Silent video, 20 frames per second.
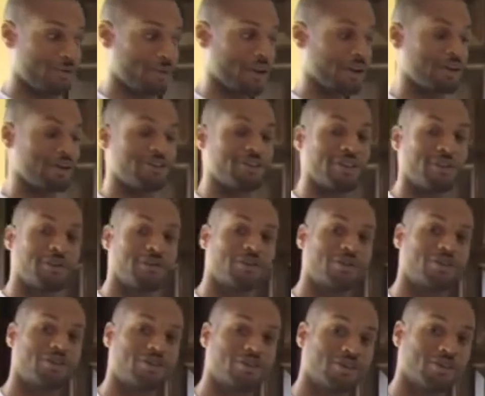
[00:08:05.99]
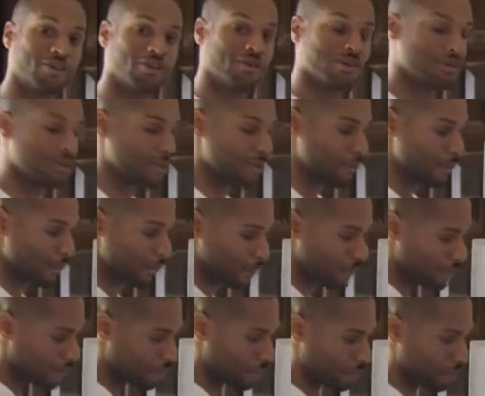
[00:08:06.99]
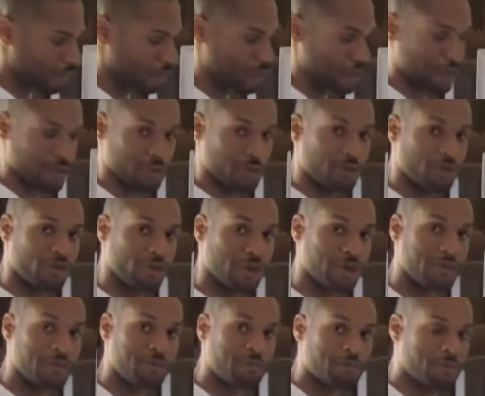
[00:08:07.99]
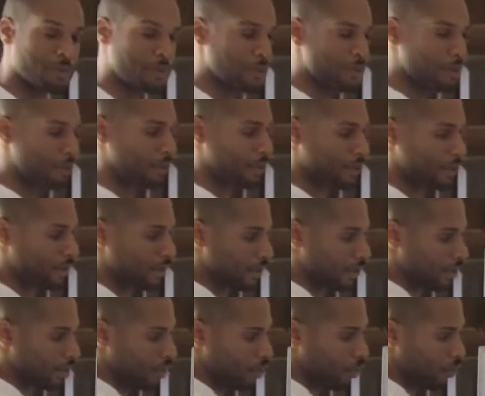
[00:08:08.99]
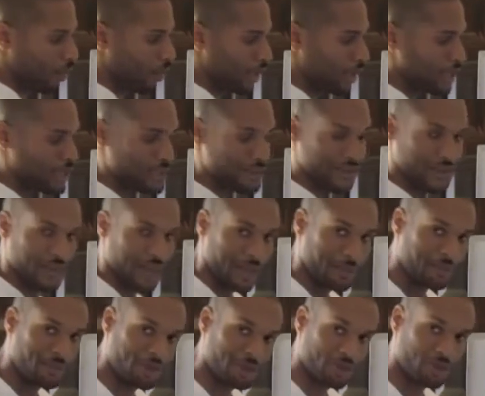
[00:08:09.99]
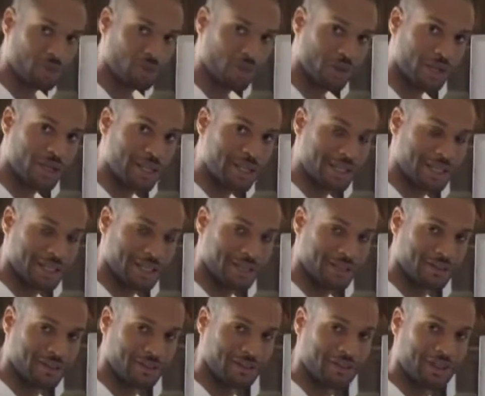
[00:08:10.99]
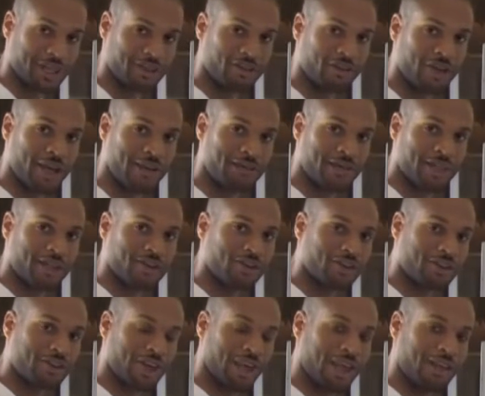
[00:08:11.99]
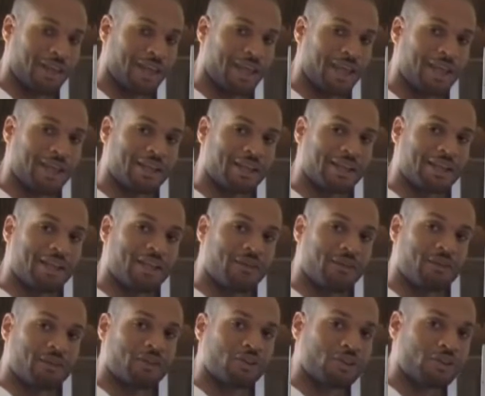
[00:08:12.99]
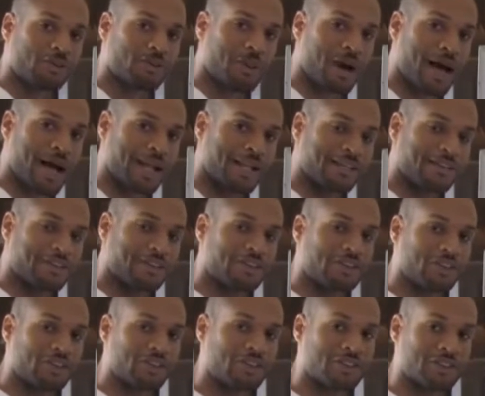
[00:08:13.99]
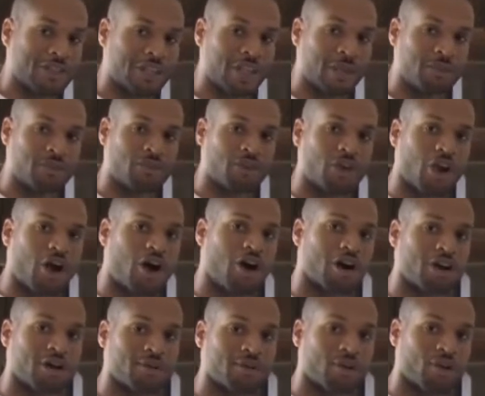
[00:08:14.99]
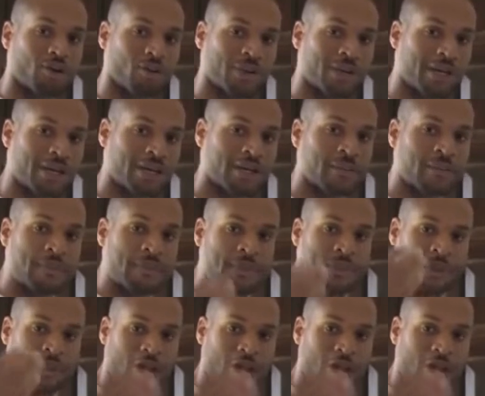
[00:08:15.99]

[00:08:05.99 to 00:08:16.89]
are very similar to this particular movie. But what an inception really is that you have to understand that individuals' minds, such as Kim Jong of Korea,